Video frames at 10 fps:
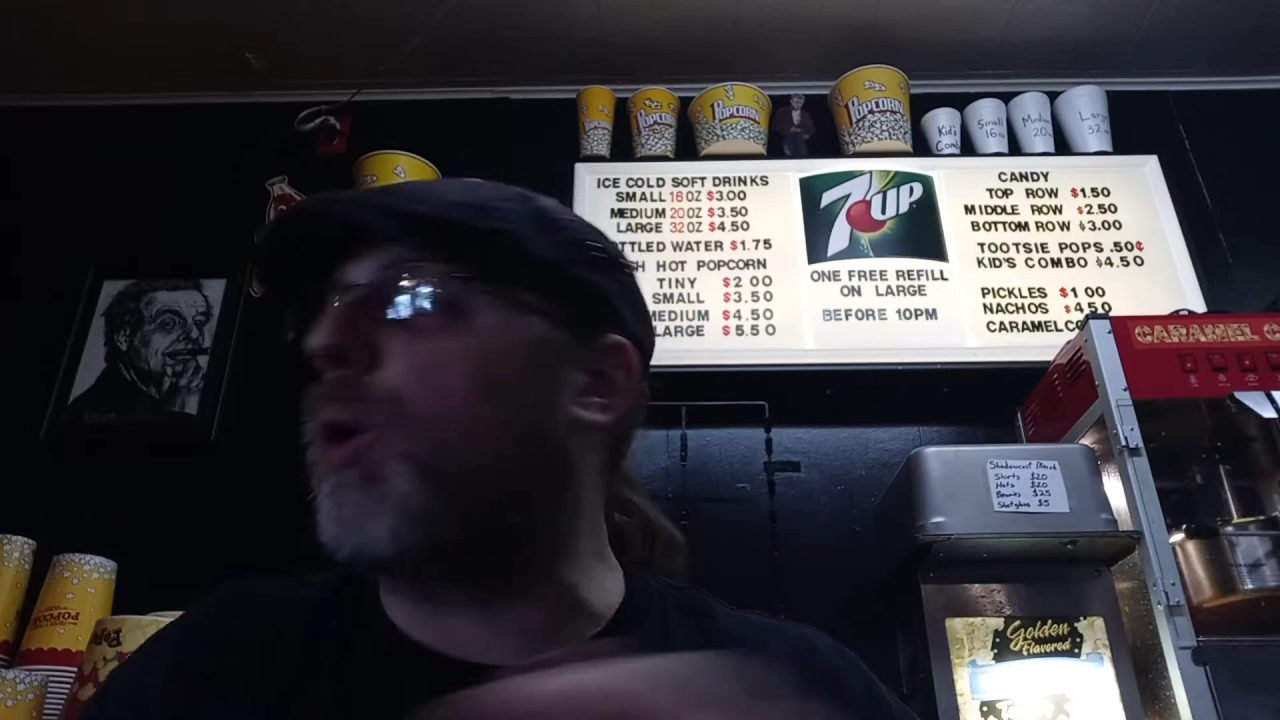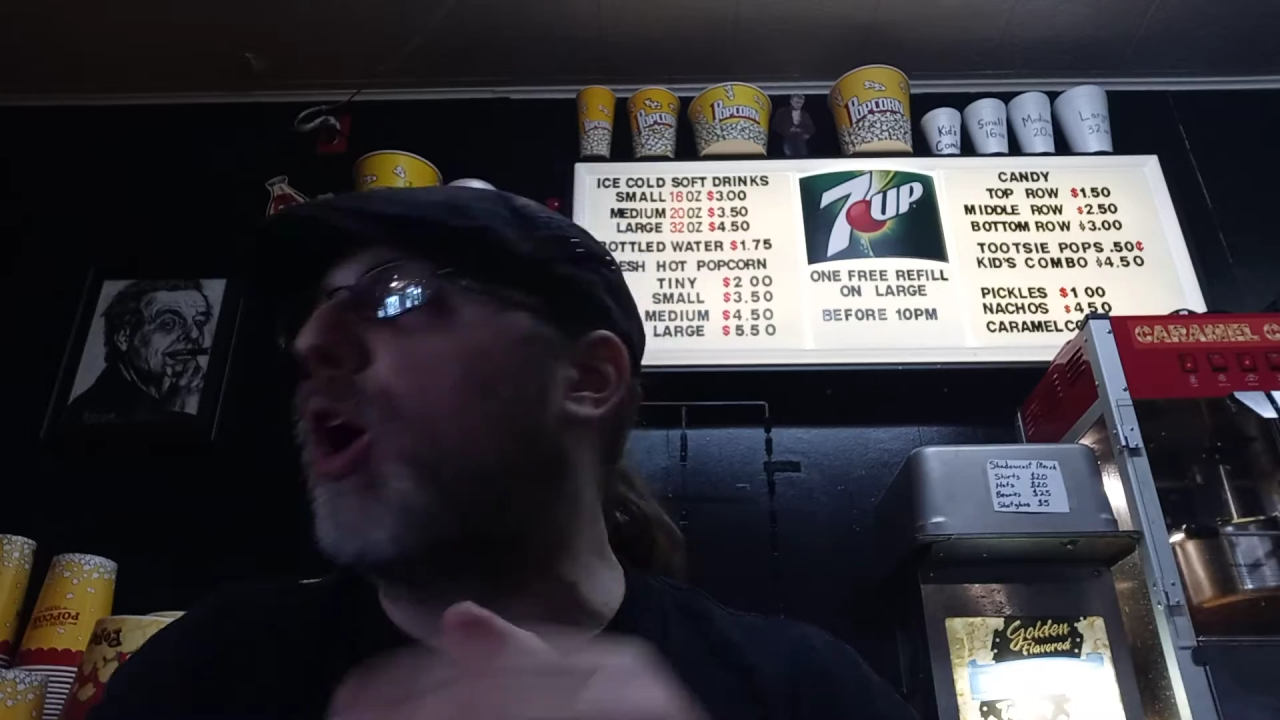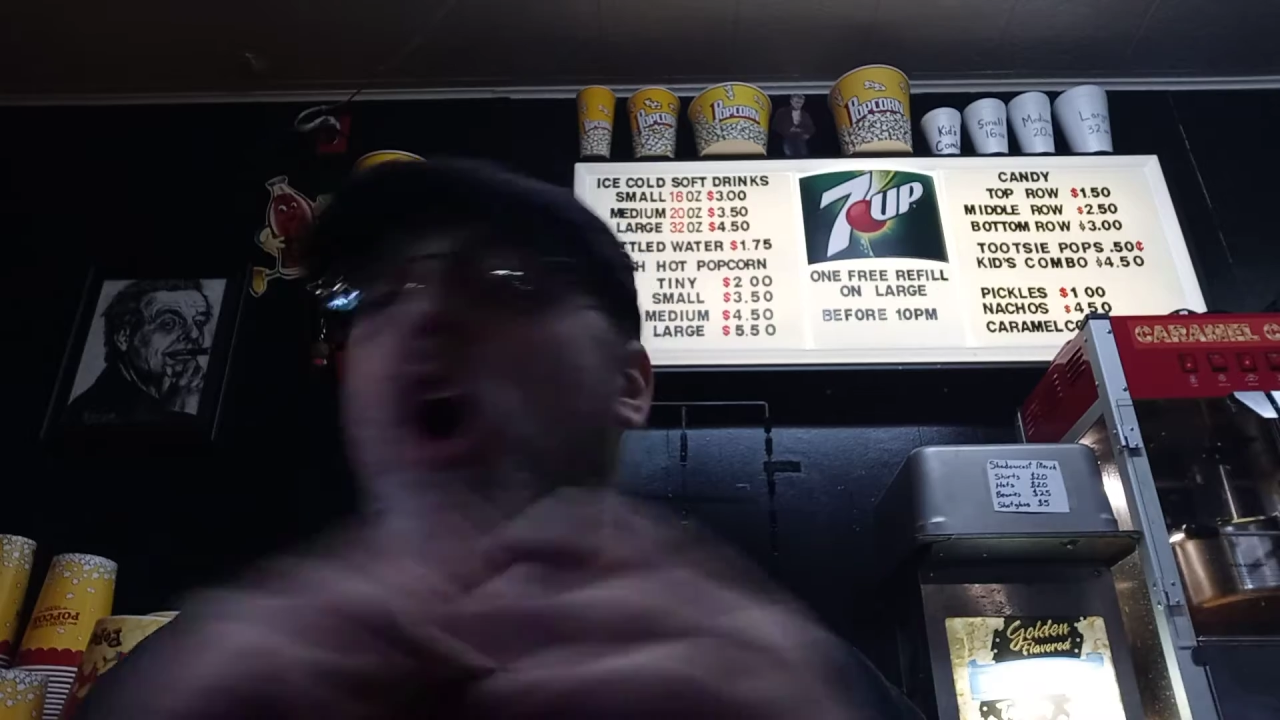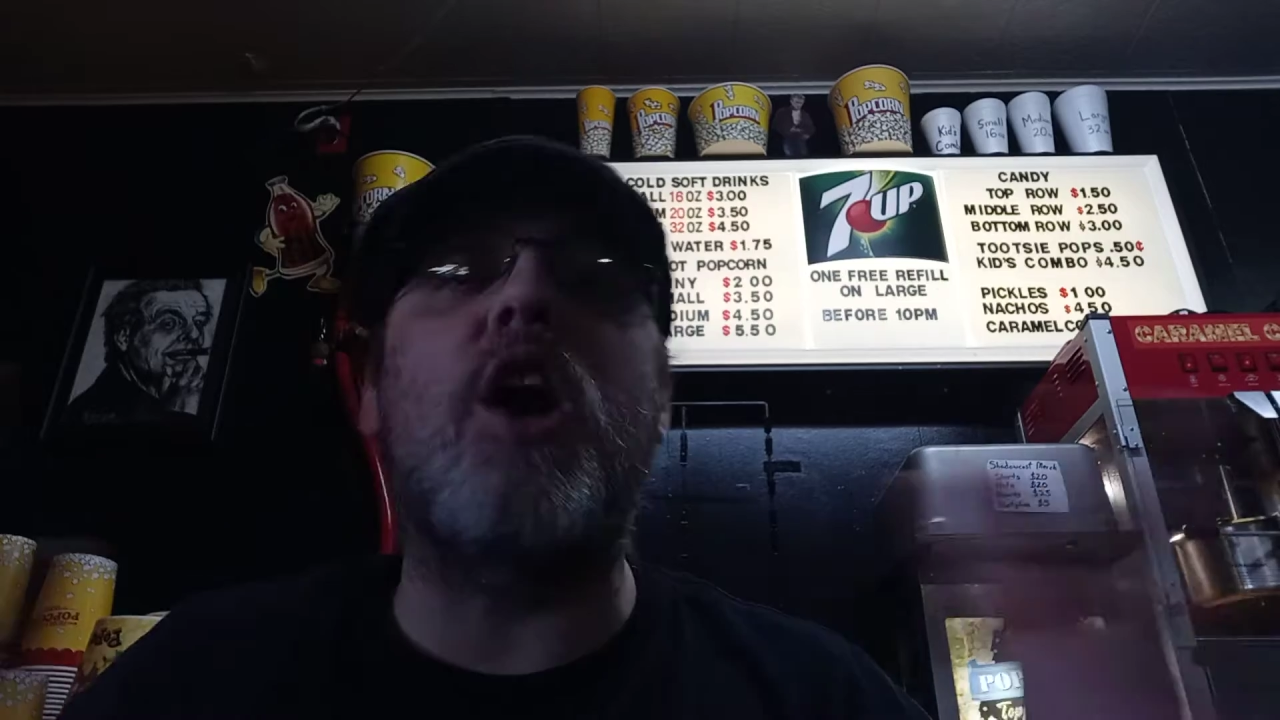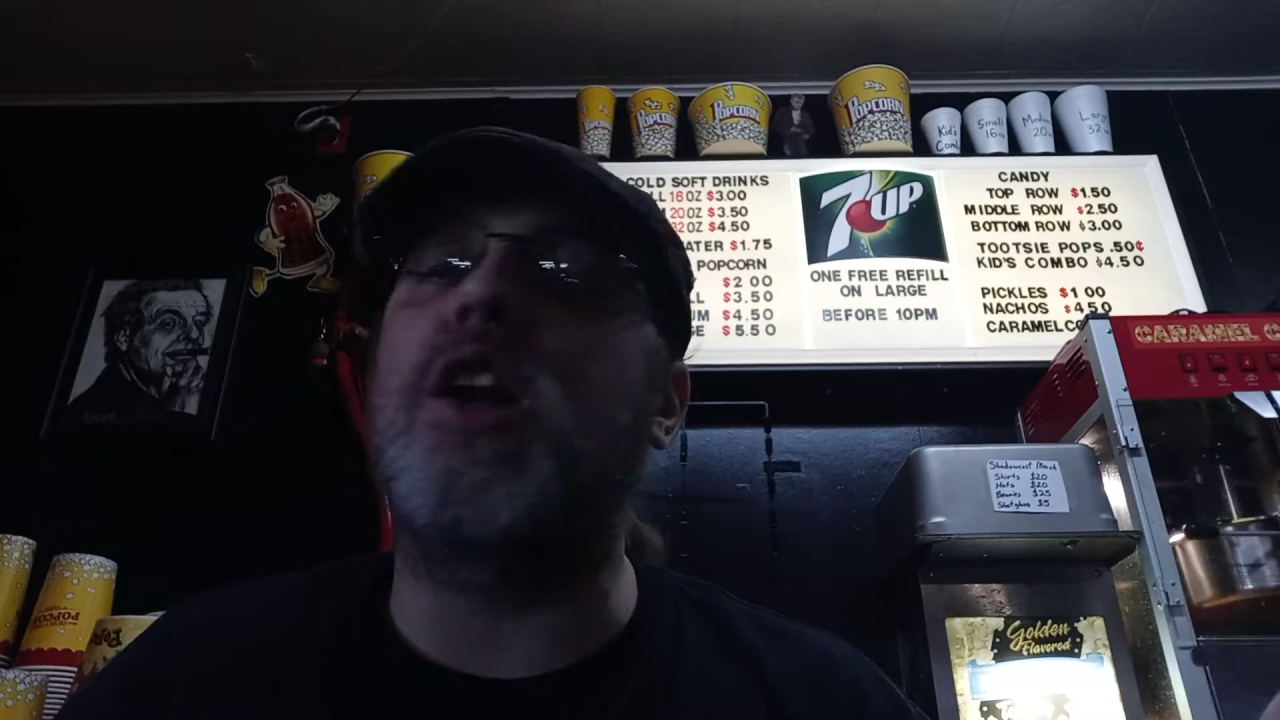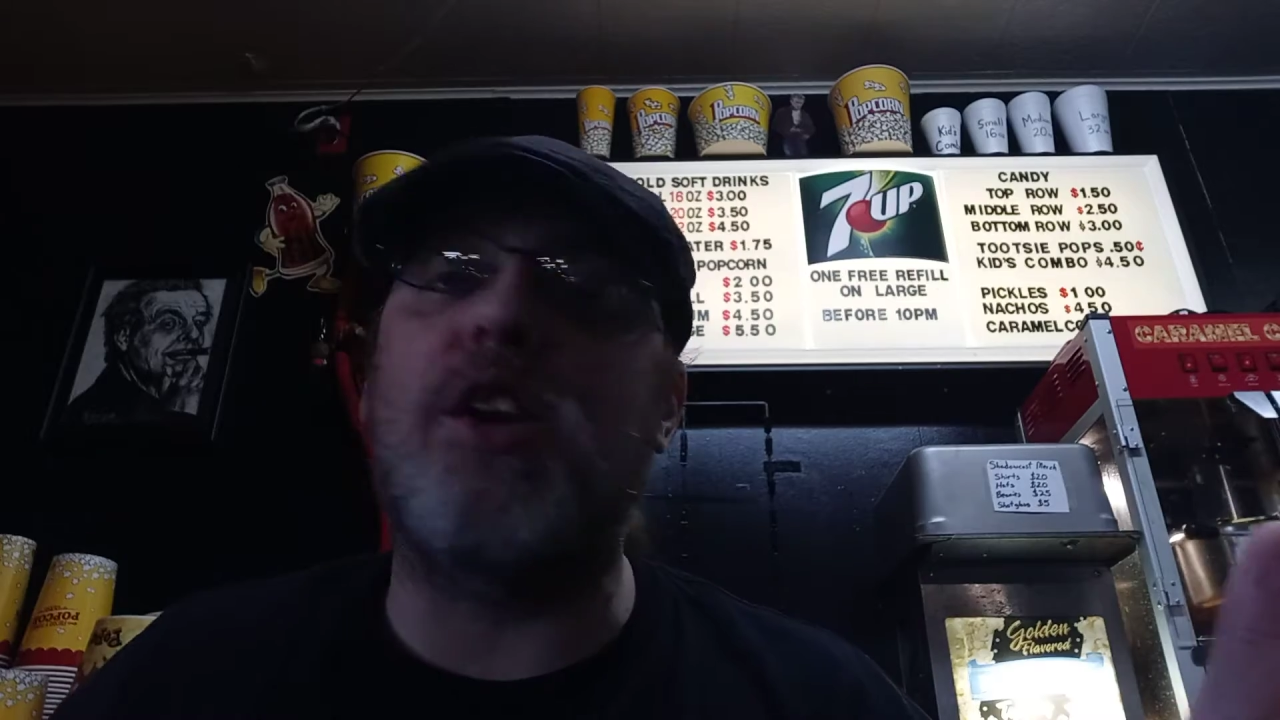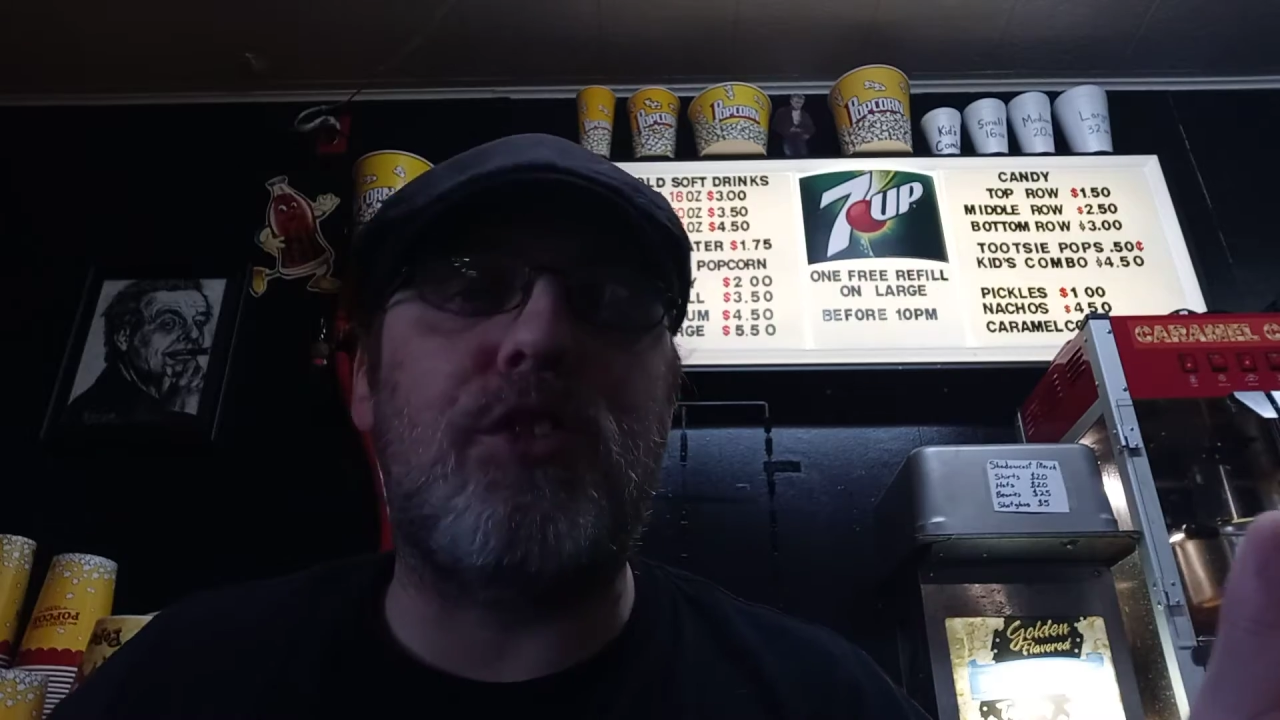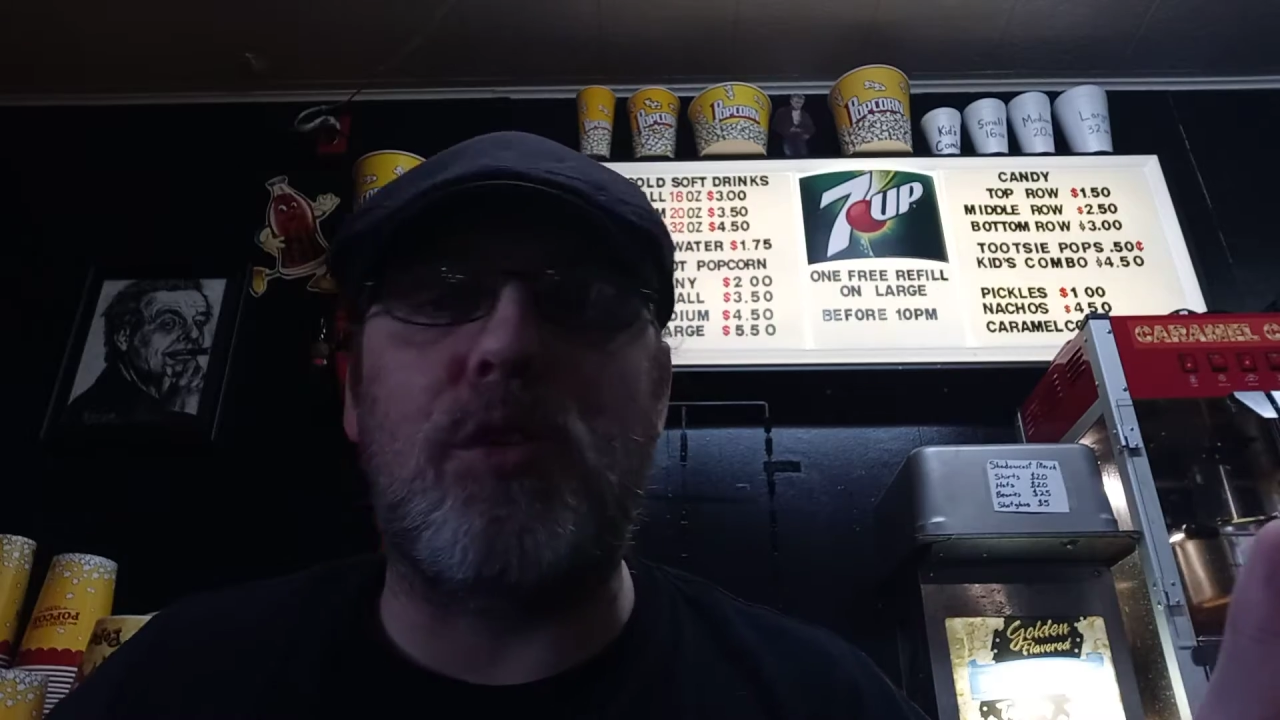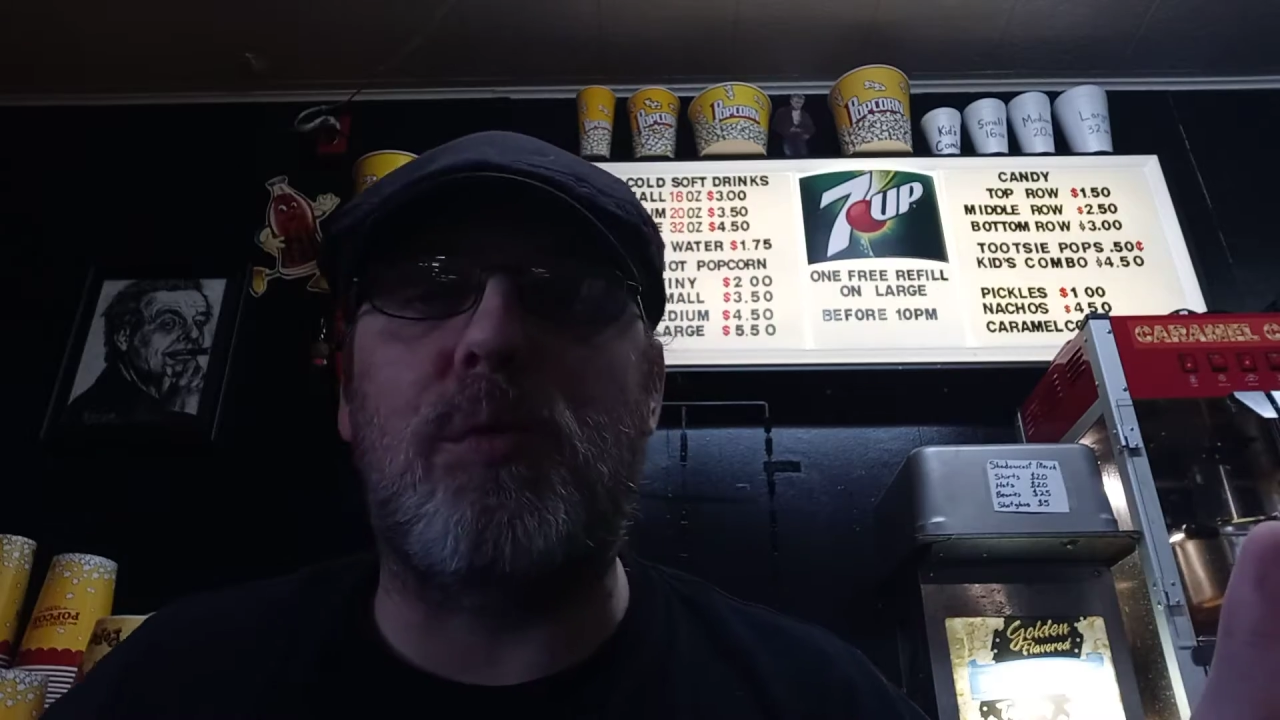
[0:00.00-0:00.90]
regardless